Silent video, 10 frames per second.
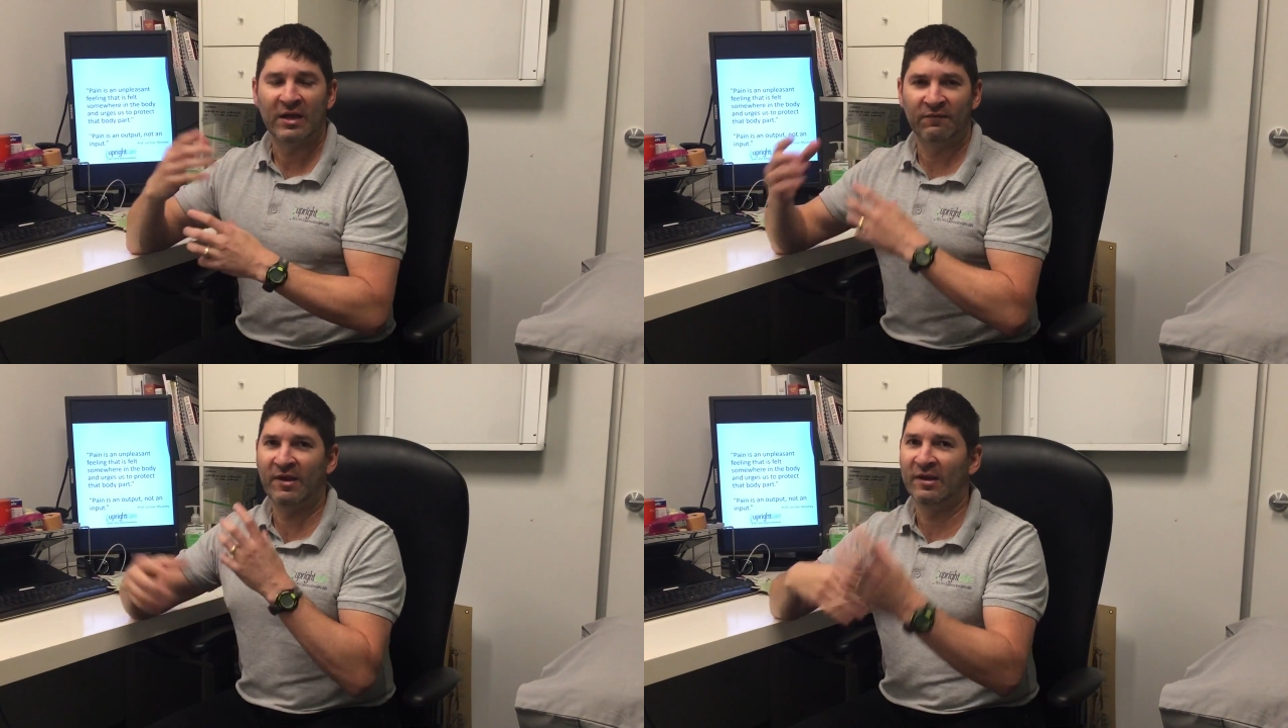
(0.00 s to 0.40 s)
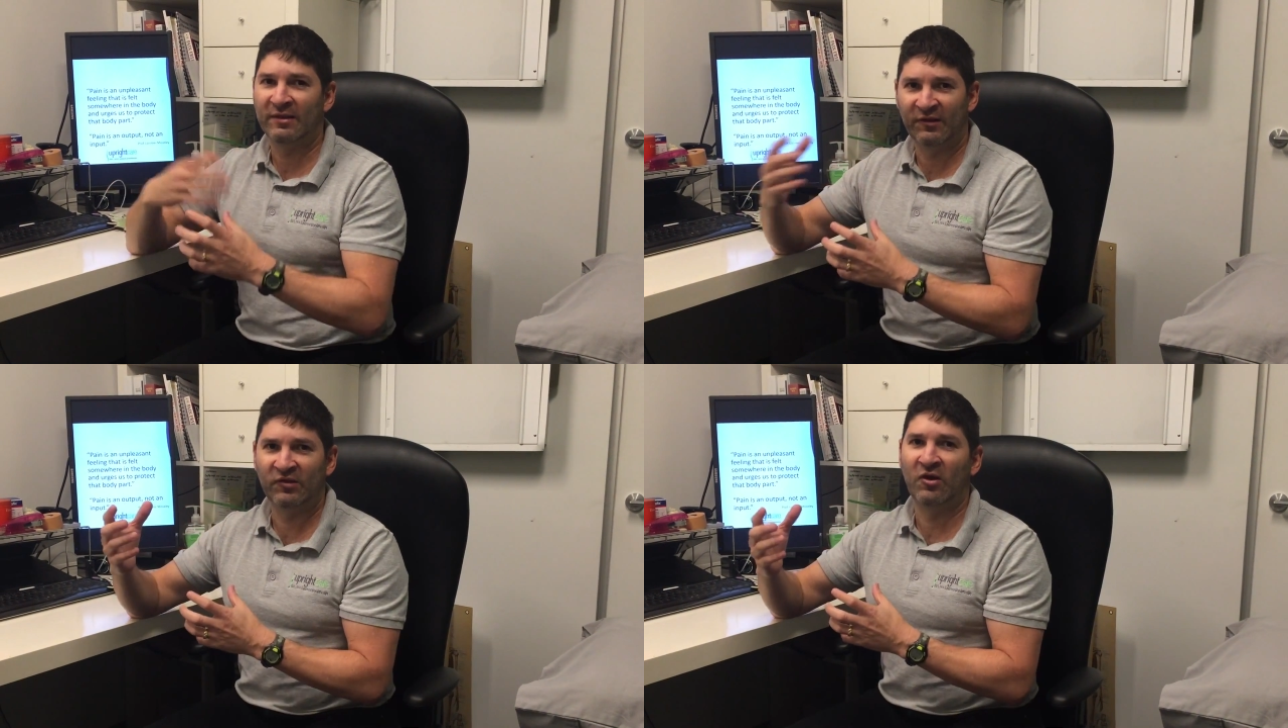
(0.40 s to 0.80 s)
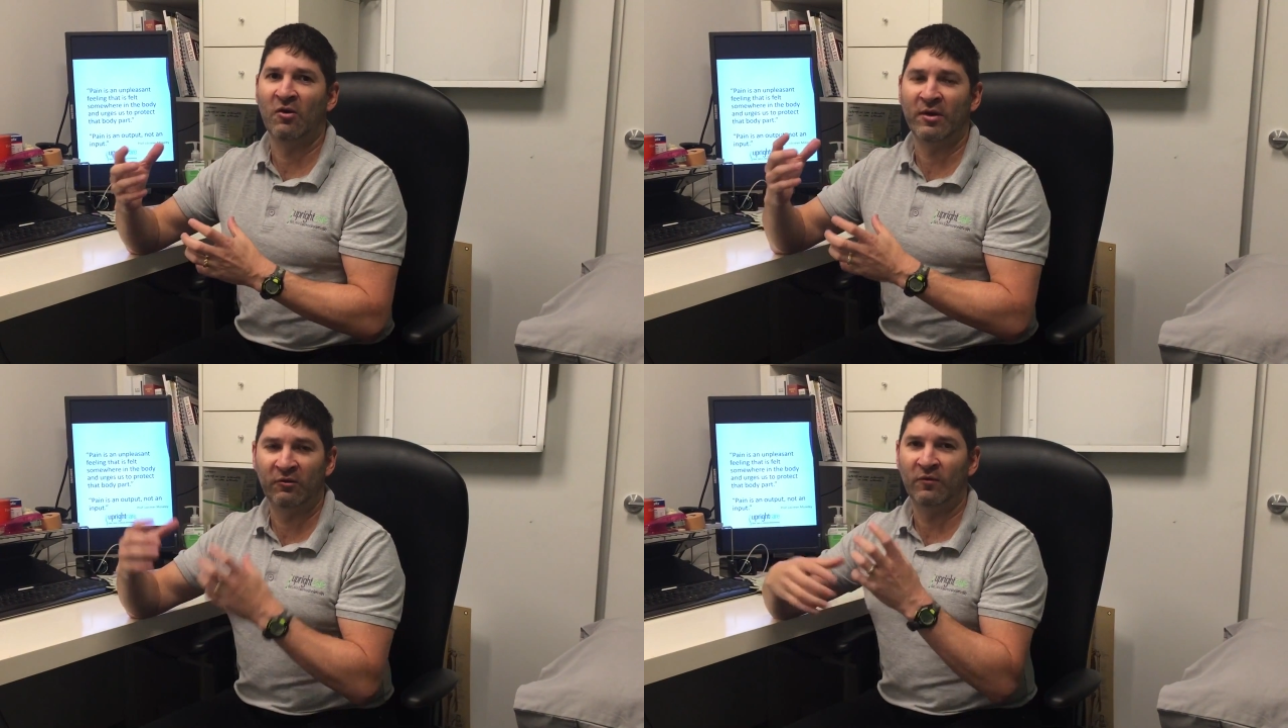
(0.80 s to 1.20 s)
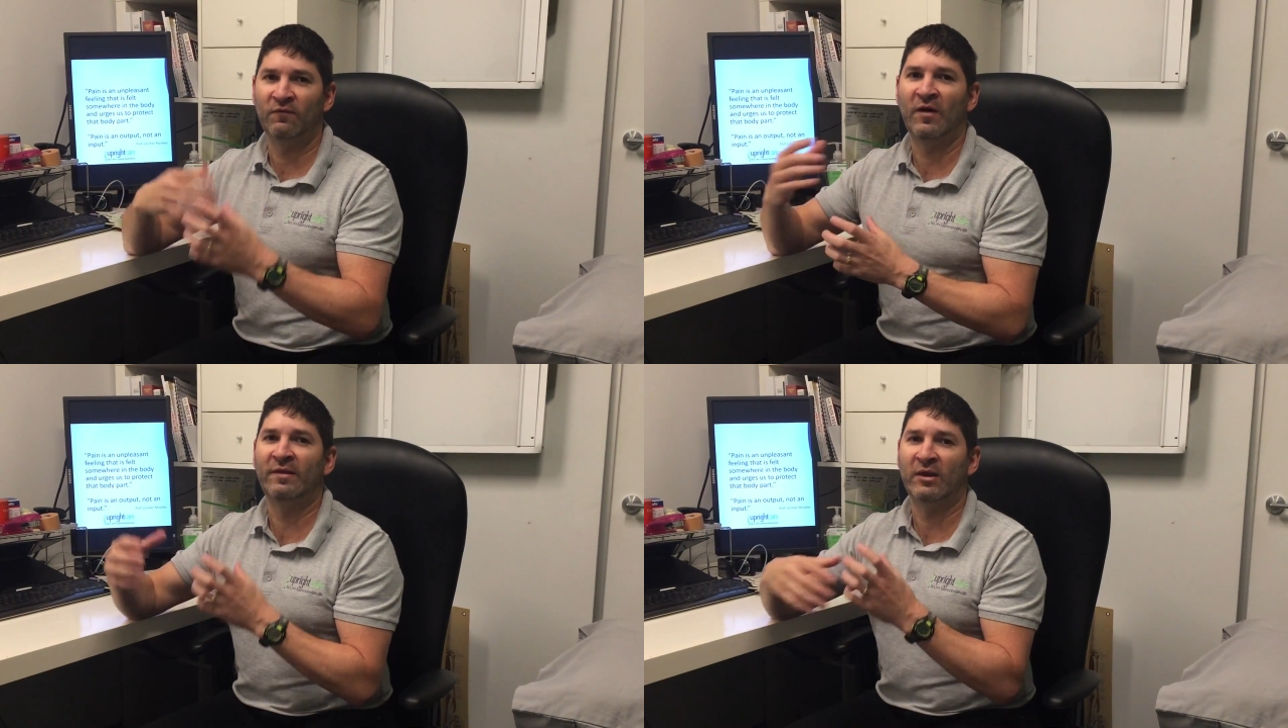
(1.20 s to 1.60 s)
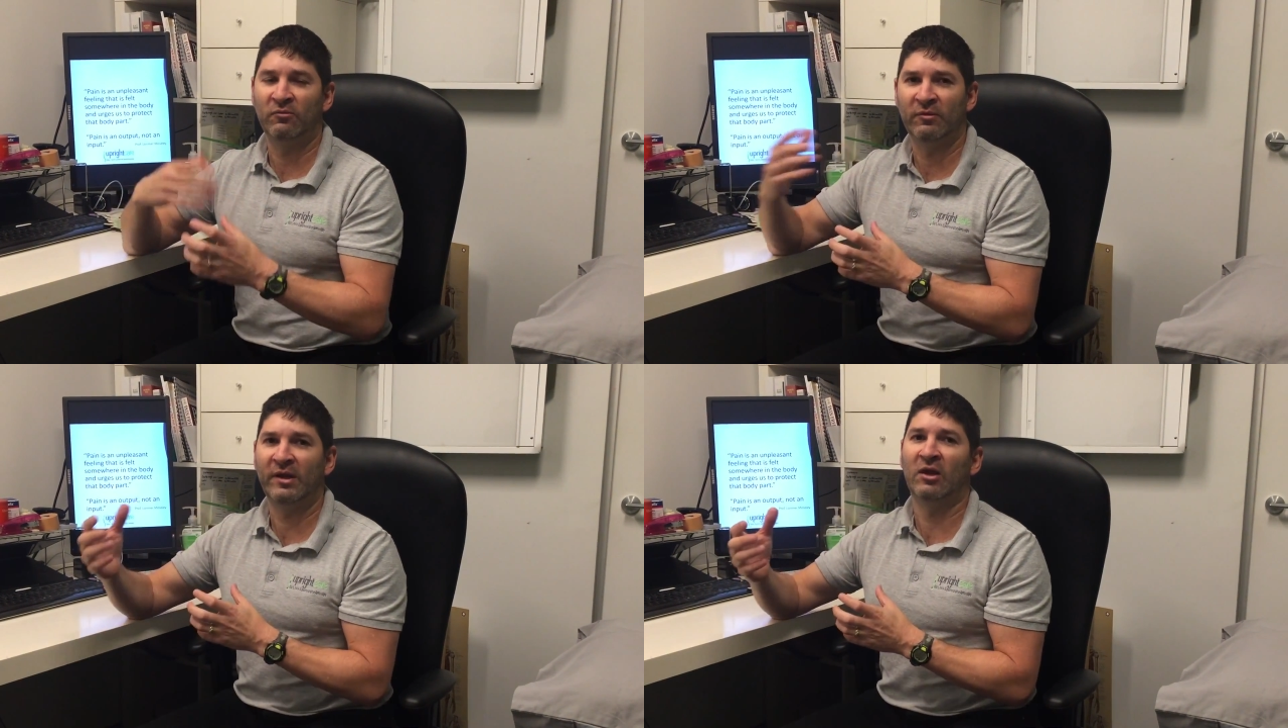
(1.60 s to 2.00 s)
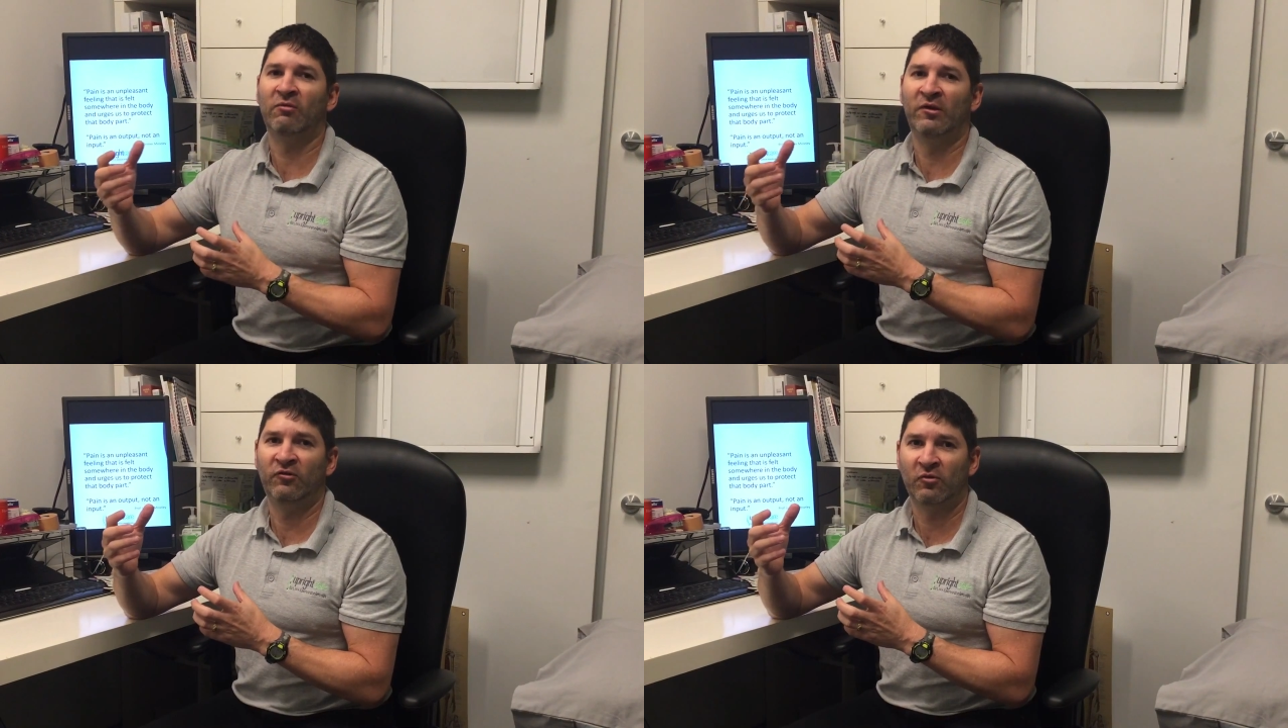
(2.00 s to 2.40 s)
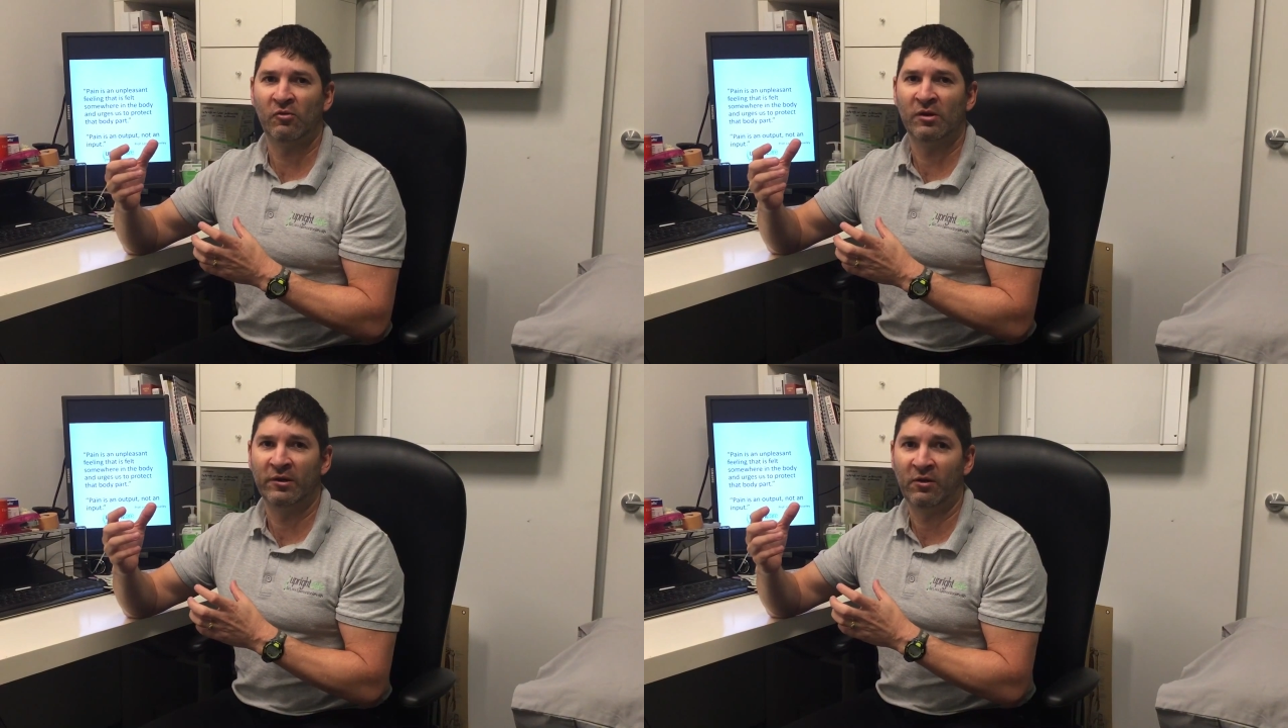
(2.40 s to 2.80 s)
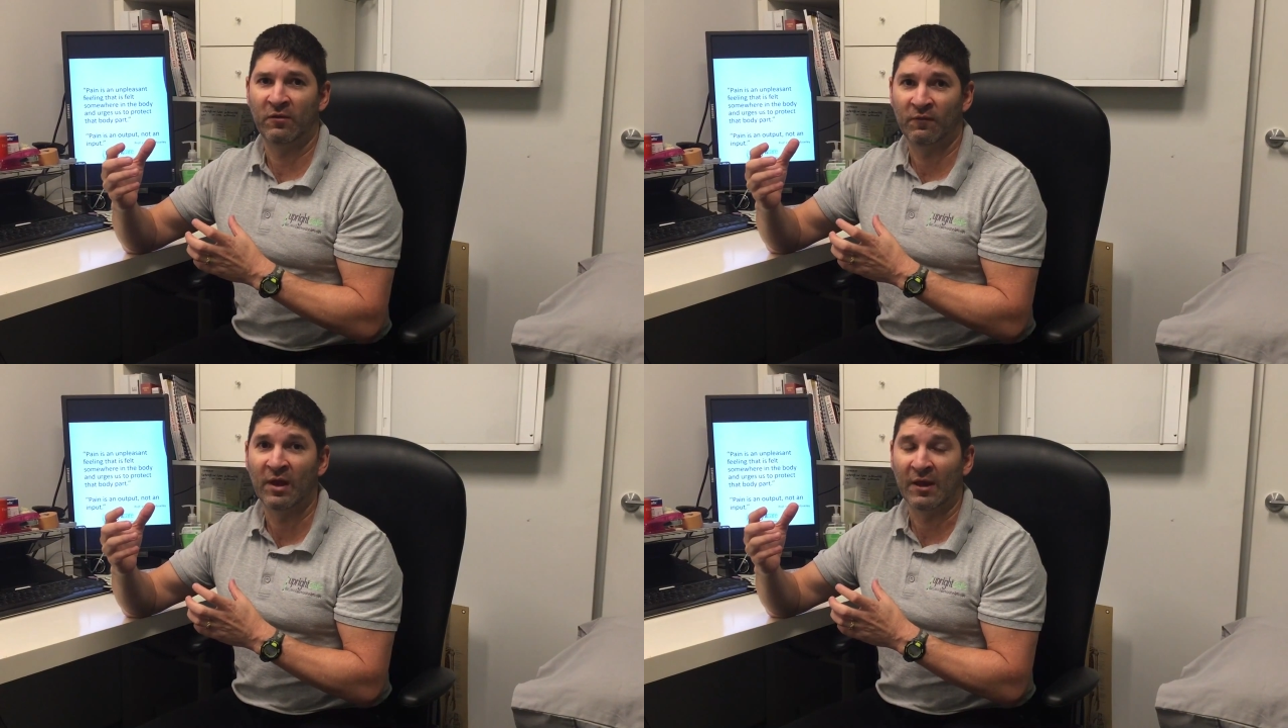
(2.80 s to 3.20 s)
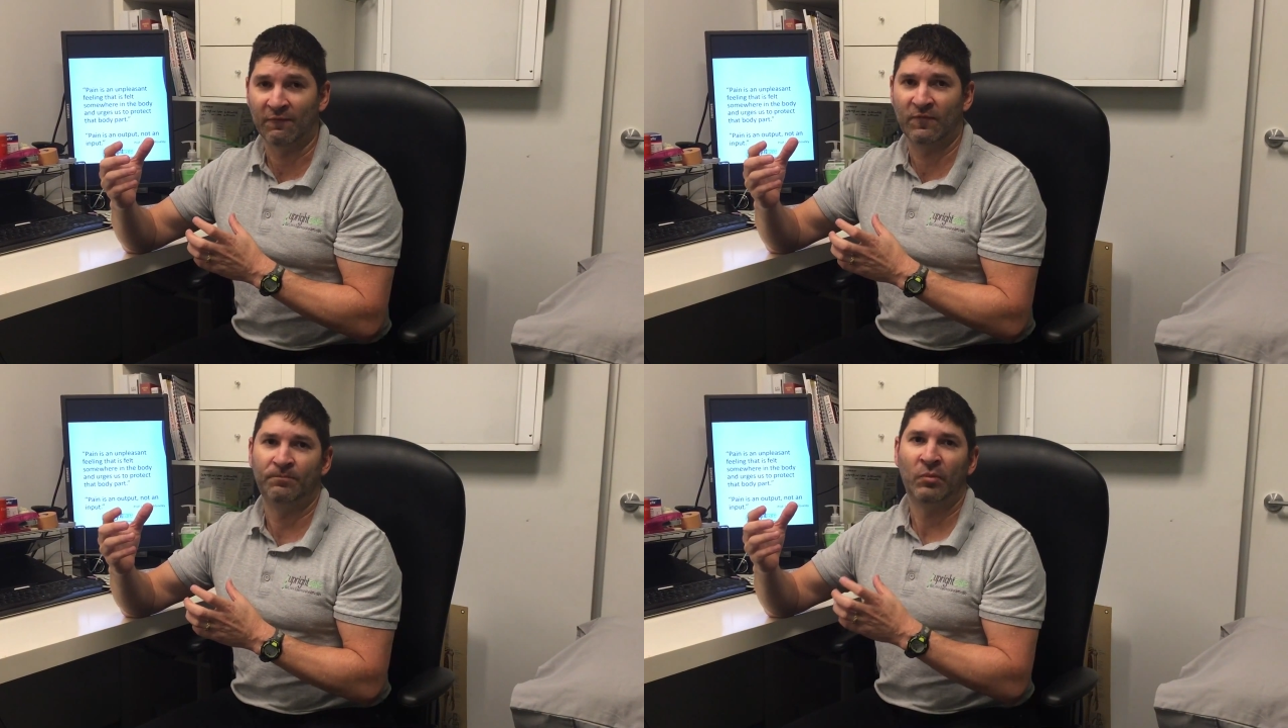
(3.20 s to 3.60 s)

kind of get things going, and you'll find that will increase your quality of life.